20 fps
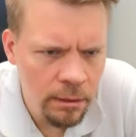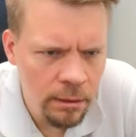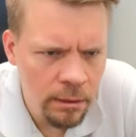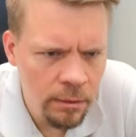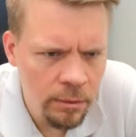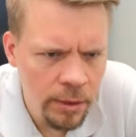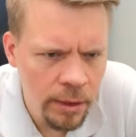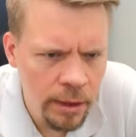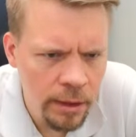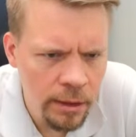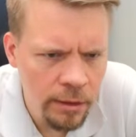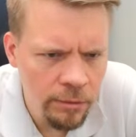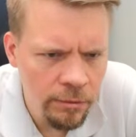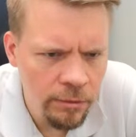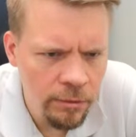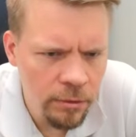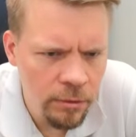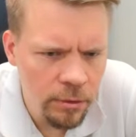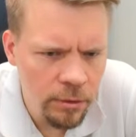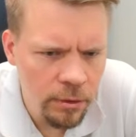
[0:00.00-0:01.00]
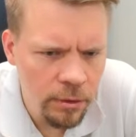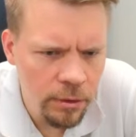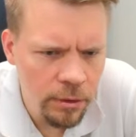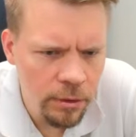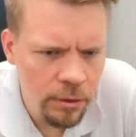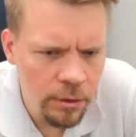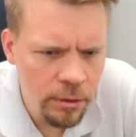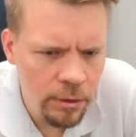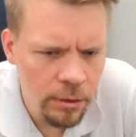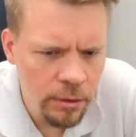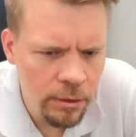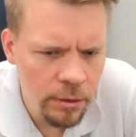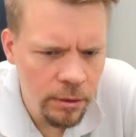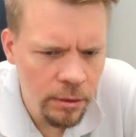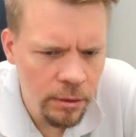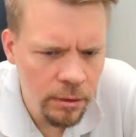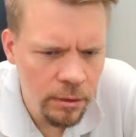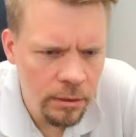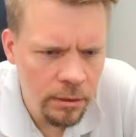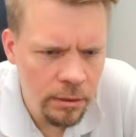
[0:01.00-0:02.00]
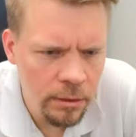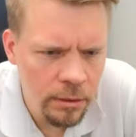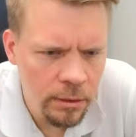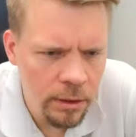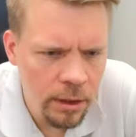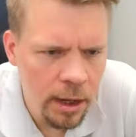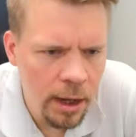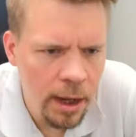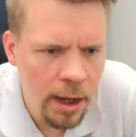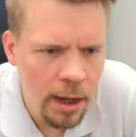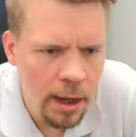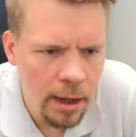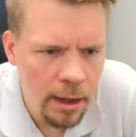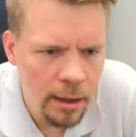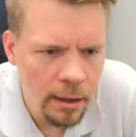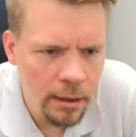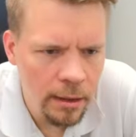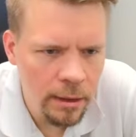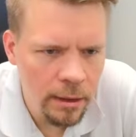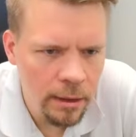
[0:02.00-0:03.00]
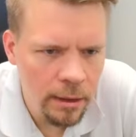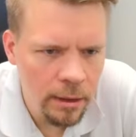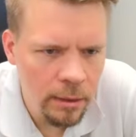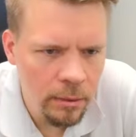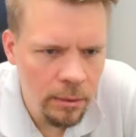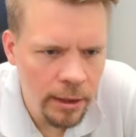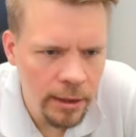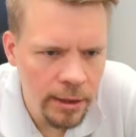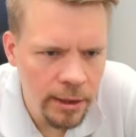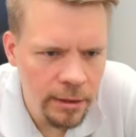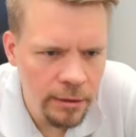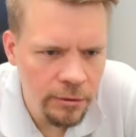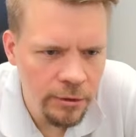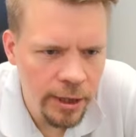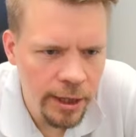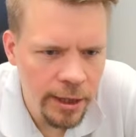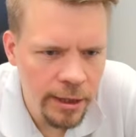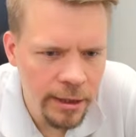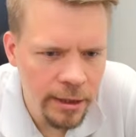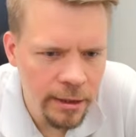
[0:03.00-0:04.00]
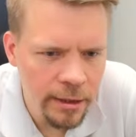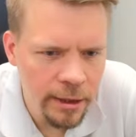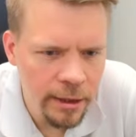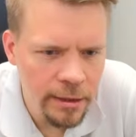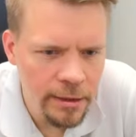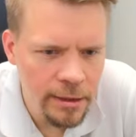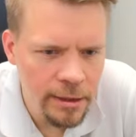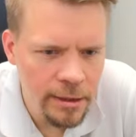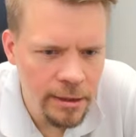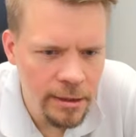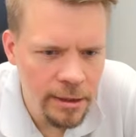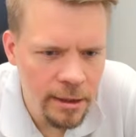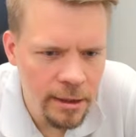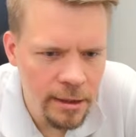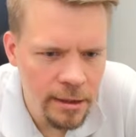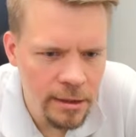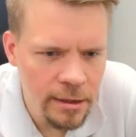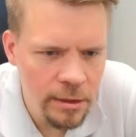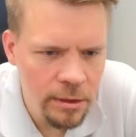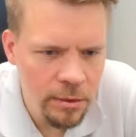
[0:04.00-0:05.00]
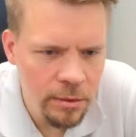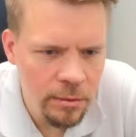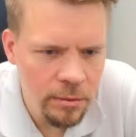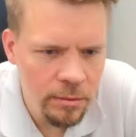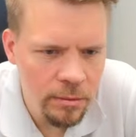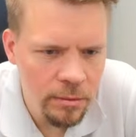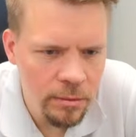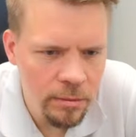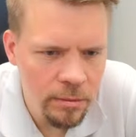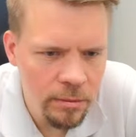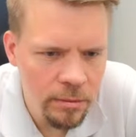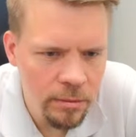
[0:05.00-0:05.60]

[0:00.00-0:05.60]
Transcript: Queen e4. White can trade and knight c6, so